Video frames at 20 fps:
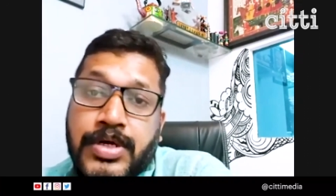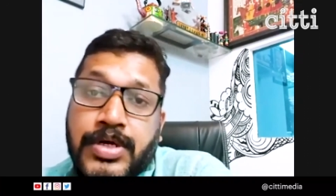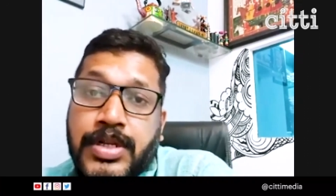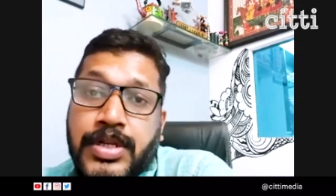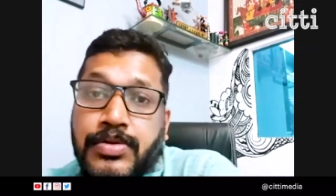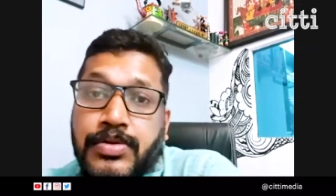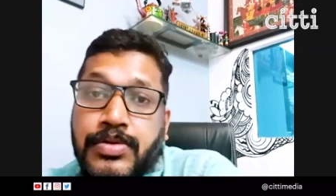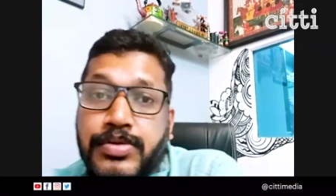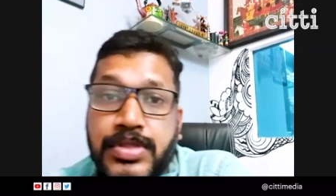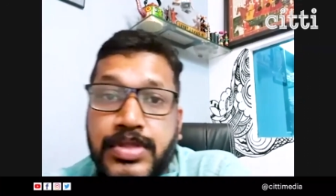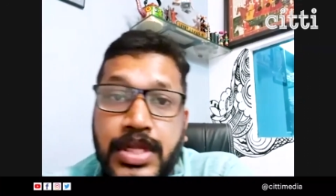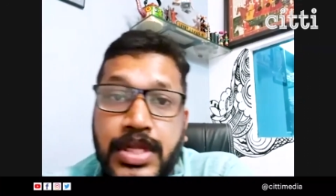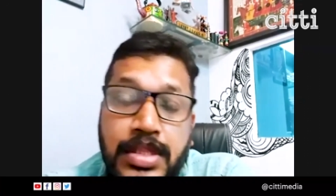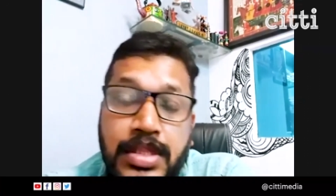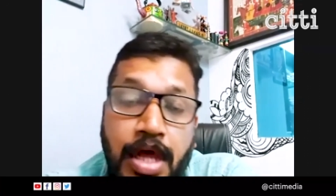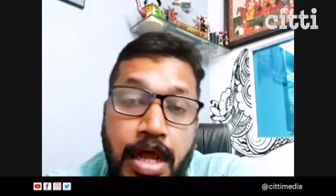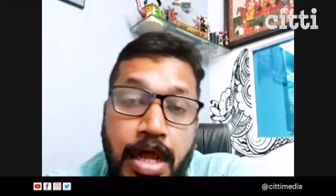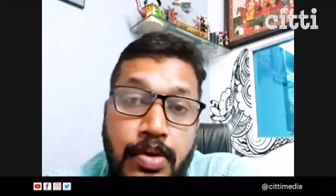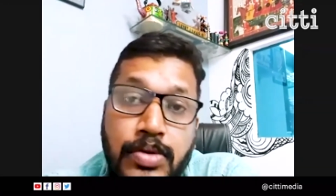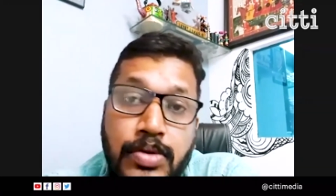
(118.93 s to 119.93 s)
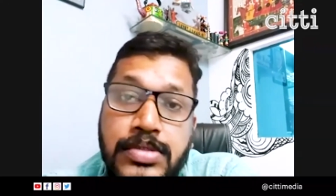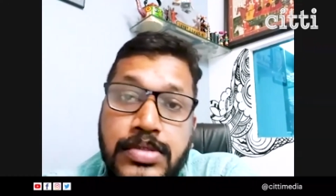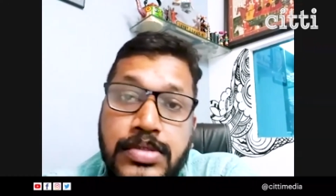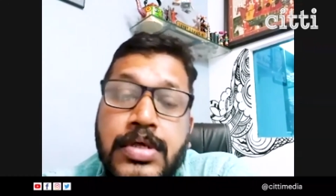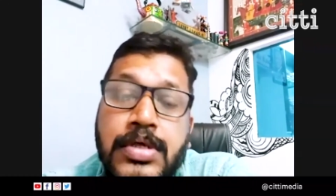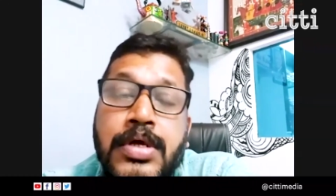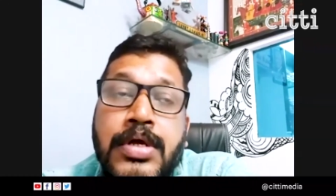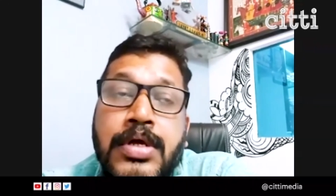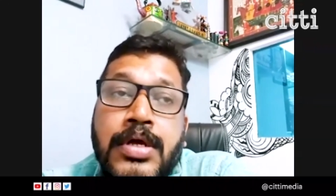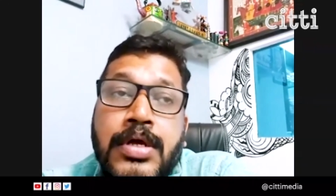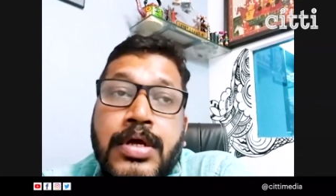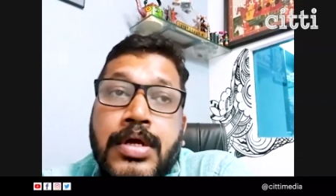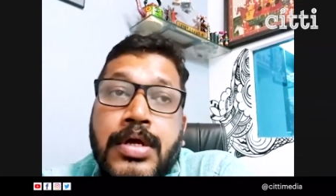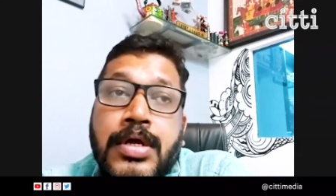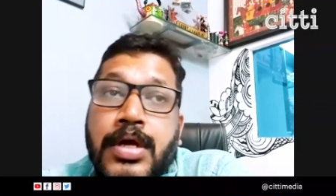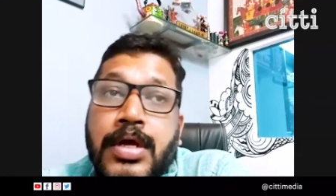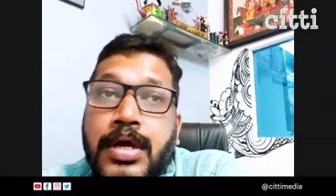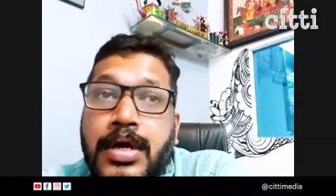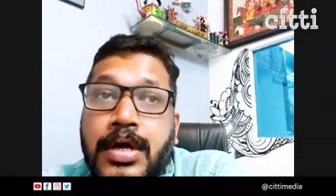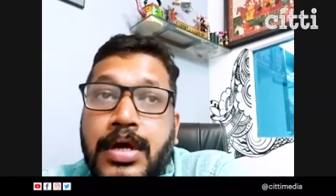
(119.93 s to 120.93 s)
into three taluks
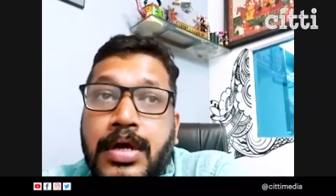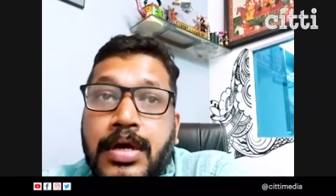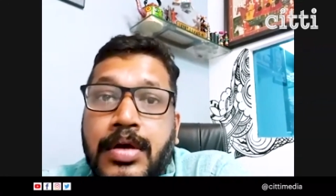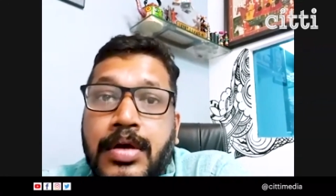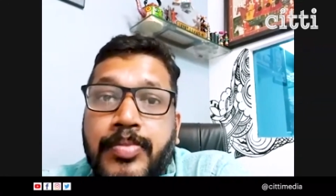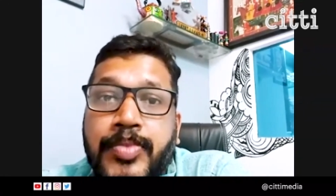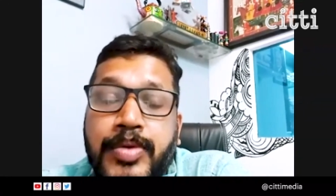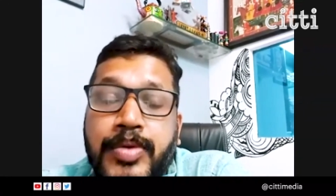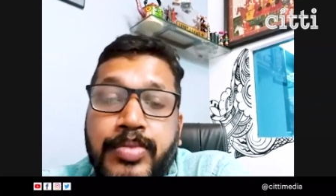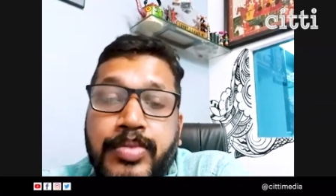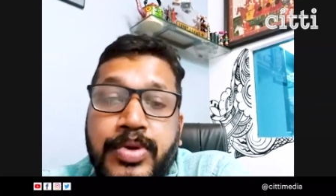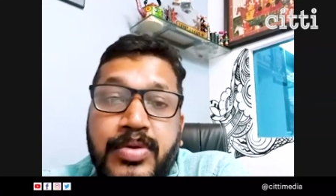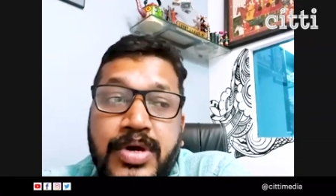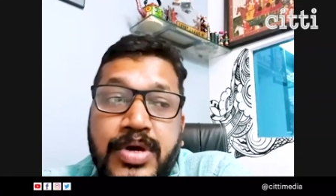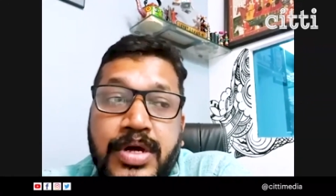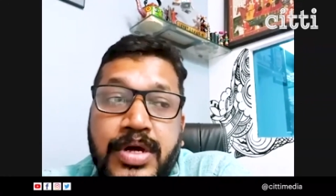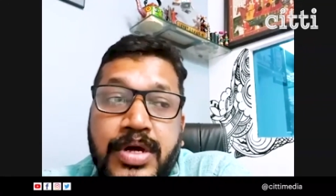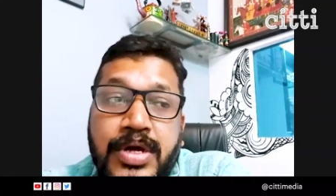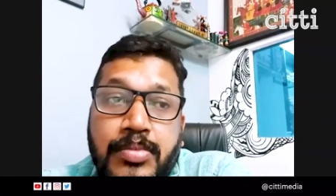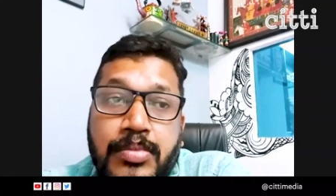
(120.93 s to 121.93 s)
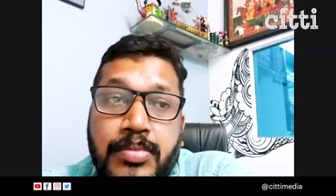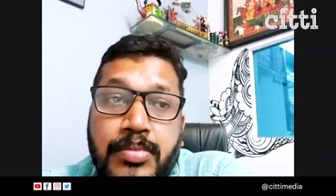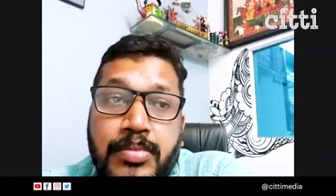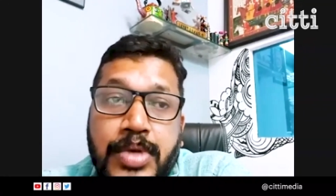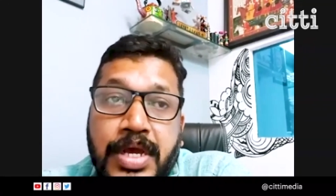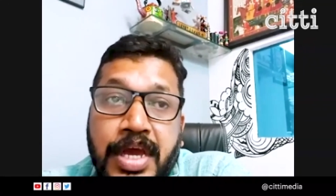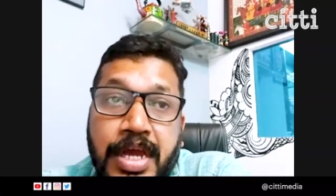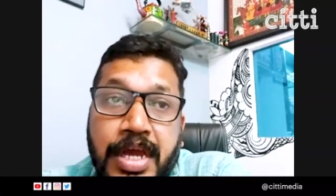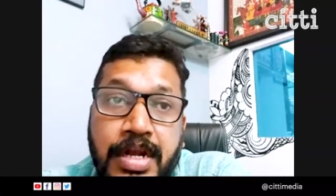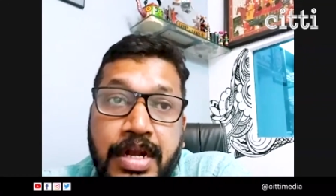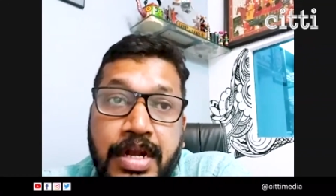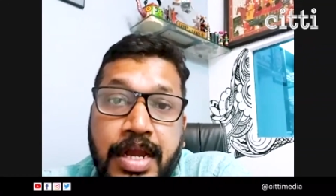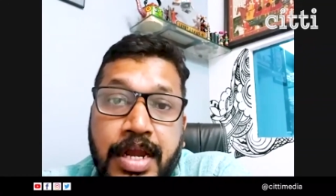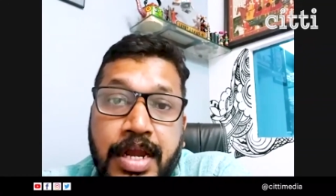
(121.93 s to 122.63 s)
uh, people were again